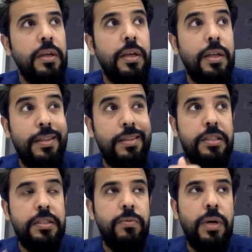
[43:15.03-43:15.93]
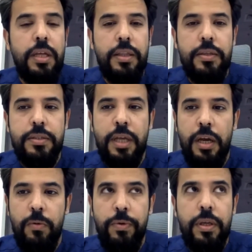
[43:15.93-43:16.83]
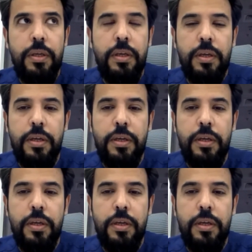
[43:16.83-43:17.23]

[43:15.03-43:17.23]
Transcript: And this is how we